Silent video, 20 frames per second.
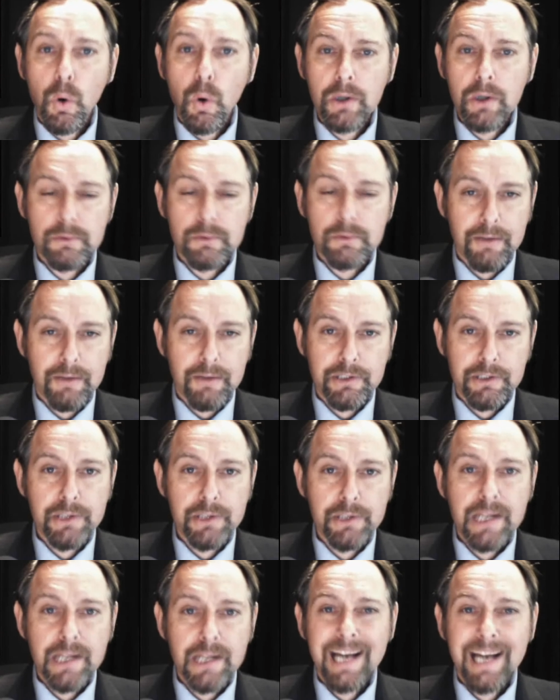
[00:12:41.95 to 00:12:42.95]
oil
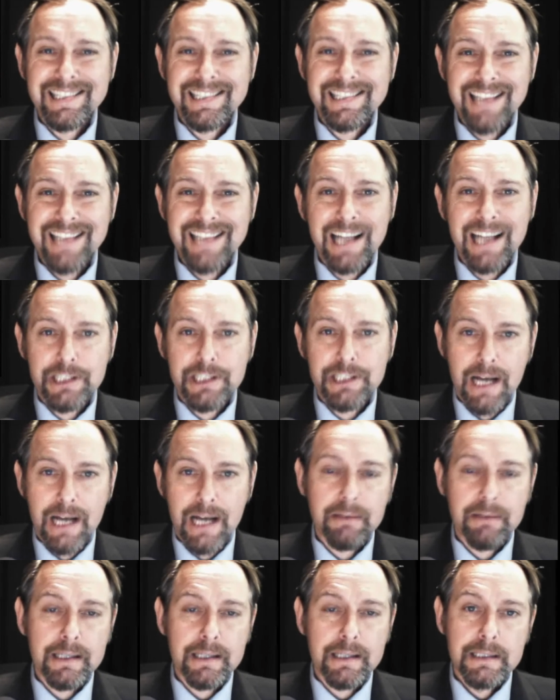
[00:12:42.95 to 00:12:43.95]
revenues, and debt
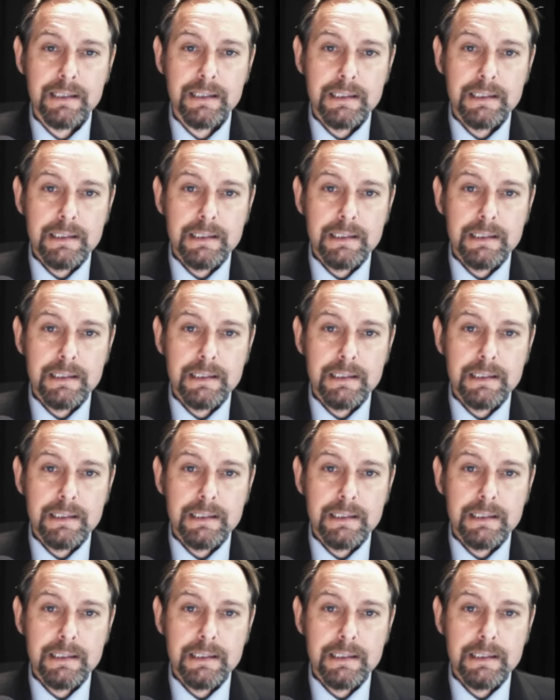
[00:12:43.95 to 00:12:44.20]
sharing.